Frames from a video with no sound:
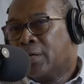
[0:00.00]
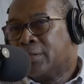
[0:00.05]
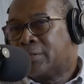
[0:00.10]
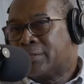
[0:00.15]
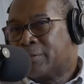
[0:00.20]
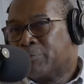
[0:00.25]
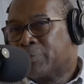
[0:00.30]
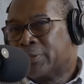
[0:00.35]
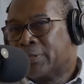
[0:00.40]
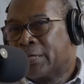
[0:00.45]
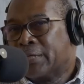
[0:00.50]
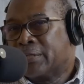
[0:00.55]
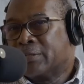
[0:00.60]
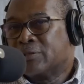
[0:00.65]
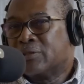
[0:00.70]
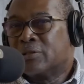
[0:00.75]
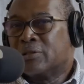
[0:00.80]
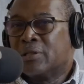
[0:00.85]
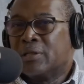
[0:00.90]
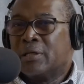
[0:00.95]

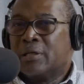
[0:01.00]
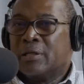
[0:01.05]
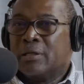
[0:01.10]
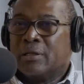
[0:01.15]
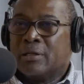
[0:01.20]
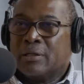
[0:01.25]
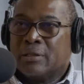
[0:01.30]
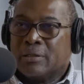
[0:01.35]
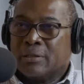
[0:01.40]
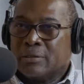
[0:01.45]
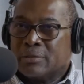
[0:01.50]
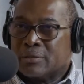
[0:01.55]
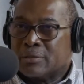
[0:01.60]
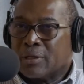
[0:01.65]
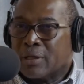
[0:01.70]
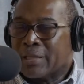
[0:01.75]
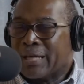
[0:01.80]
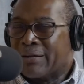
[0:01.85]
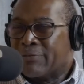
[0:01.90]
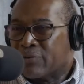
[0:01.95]
sympathetic to the
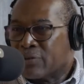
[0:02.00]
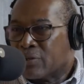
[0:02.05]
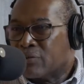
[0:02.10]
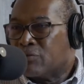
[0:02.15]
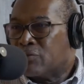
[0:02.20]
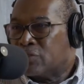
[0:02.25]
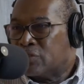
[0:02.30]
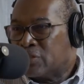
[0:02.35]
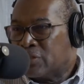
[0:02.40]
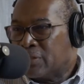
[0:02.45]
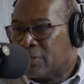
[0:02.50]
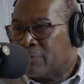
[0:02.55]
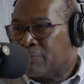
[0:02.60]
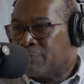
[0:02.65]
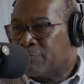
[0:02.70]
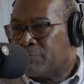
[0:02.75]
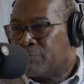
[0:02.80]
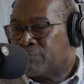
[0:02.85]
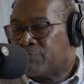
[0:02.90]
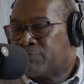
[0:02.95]
South African
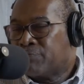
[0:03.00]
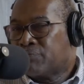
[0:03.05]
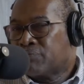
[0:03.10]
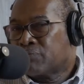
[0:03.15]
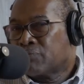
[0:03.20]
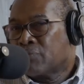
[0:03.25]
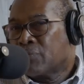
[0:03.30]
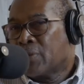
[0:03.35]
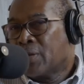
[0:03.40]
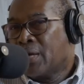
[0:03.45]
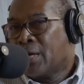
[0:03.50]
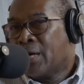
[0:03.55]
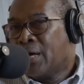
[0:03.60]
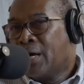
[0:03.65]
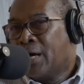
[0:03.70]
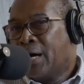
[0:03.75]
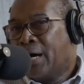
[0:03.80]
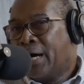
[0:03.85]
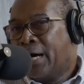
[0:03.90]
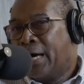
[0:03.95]
regime.
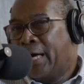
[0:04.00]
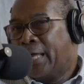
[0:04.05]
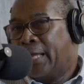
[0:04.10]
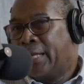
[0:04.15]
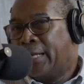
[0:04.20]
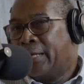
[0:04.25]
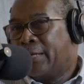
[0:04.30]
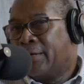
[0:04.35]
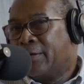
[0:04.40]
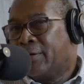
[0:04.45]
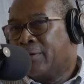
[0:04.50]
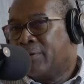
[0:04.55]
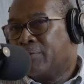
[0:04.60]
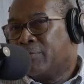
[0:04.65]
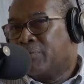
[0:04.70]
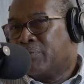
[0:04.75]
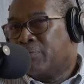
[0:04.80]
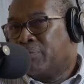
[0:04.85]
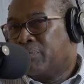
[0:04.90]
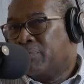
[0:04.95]
And,
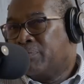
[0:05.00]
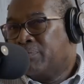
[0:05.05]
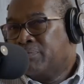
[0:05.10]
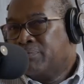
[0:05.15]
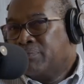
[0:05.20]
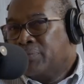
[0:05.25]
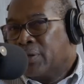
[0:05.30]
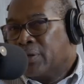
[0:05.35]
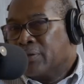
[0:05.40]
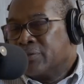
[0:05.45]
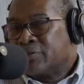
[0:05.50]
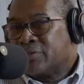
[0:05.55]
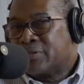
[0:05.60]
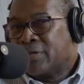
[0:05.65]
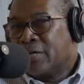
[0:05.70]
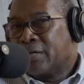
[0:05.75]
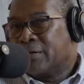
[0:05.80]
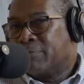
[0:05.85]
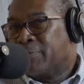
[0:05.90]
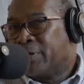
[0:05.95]

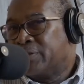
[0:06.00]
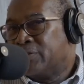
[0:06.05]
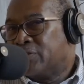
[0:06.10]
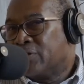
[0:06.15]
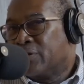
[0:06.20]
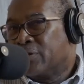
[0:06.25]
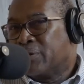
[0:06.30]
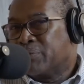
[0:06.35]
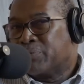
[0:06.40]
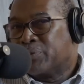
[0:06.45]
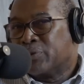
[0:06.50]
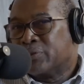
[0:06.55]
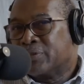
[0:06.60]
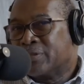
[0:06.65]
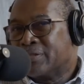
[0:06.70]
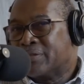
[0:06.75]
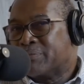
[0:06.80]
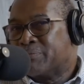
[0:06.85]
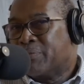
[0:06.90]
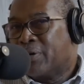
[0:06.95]
started by joining
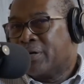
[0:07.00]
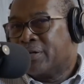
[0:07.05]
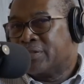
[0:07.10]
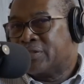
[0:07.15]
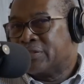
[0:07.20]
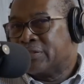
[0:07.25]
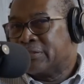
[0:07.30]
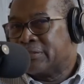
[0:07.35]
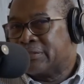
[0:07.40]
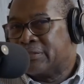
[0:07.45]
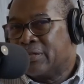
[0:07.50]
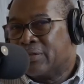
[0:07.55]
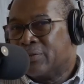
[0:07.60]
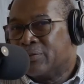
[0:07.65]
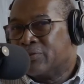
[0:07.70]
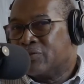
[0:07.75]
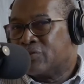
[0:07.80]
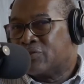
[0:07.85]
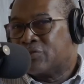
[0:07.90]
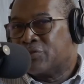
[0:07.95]
protest marches
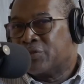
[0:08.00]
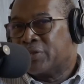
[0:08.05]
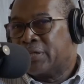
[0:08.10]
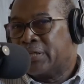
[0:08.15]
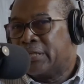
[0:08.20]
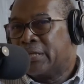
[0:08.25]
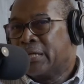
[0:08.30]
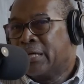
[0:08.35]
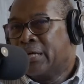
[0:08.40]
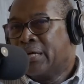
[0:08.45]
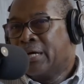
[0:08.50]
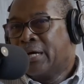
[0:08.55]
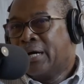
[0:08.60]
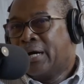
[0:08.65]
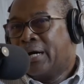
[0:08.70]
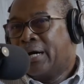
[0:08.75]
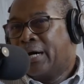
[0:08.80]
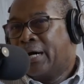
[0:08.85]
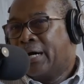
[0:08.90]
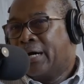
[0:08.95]
down the street
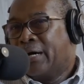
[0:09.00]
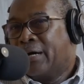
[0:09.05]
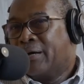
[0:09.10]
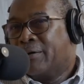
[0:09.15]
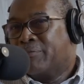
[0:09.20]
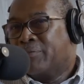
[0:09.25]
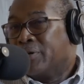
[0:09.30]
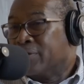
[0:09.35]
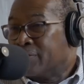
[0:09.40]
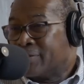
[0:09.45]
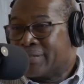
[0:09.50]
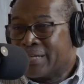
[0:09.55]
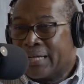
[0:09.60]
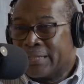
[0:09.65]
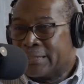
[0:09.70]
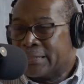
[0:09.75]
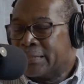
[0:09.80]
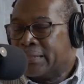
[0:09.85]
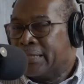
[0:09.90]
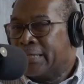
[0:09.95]
on
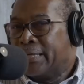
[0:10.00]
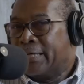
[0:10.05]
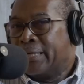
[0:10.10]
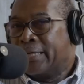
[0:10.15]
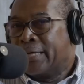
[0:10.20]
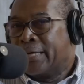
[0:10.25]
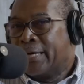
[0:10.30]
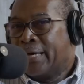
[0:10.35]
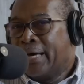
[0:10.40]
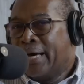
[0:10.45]
Saturday.